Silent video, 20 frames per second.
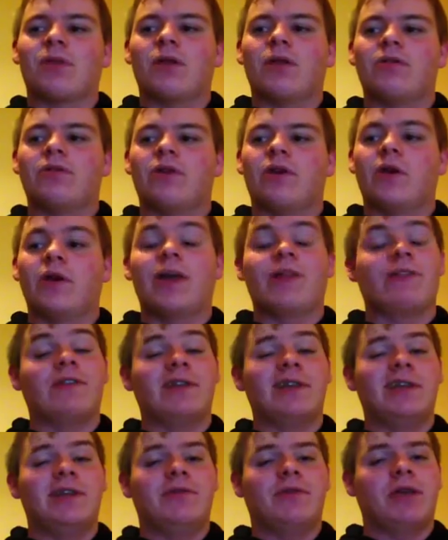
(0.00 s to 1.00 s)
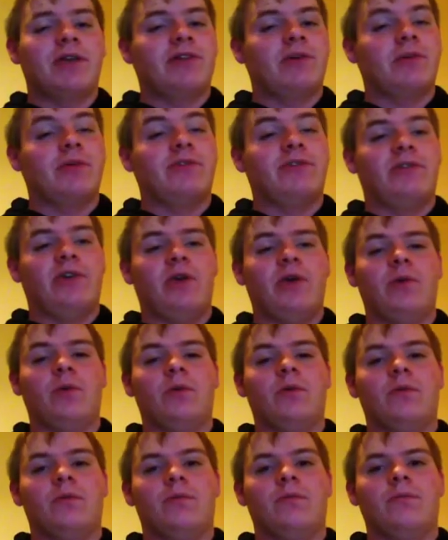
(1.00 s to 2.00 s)
So again, the linear ratio is 2,
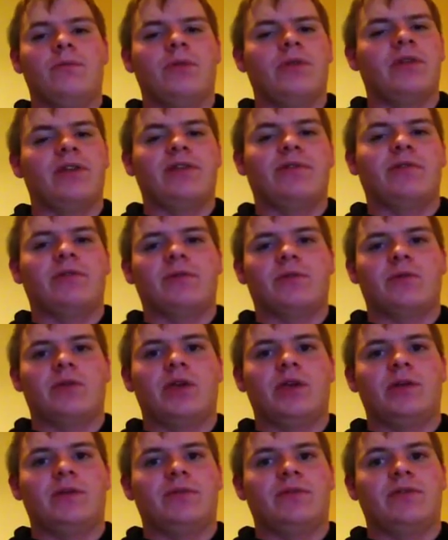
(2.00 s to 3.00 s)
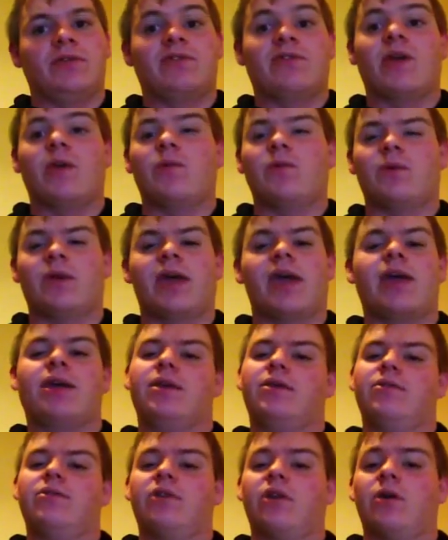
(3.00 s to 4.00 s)
but the difference between them is times by
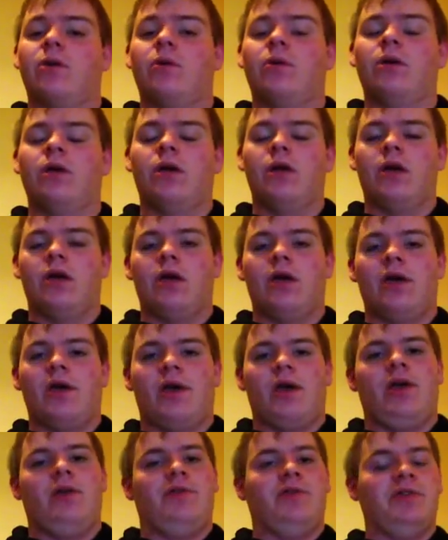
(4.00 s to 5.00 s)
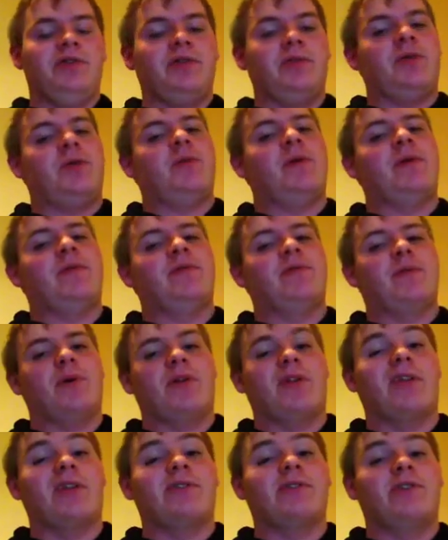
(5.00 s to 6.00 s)
8. So hopefully some of you will be able to
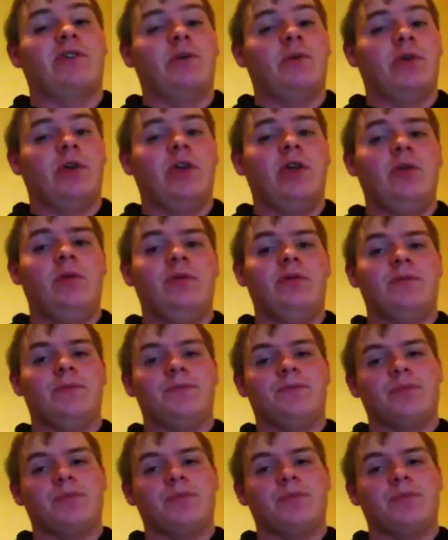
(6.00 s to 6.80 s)
spot that's 2 cubed.